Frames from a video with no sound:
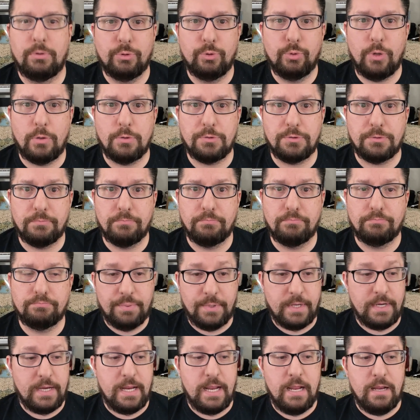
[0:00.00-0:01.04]
Who knows?
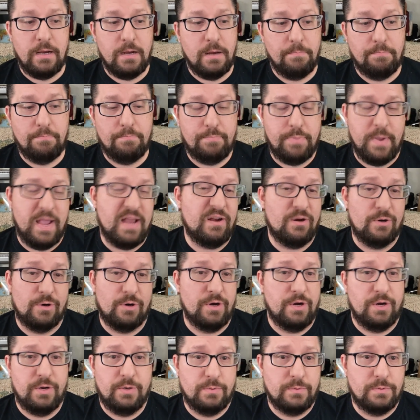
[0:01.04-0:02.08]
But in
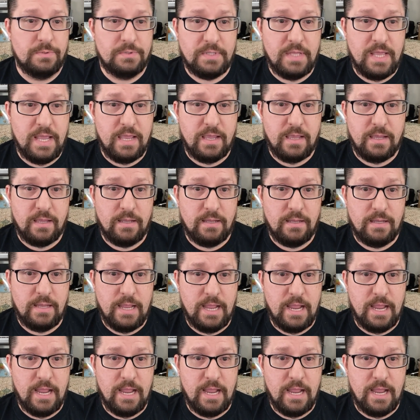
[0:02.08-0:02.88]
better news, like,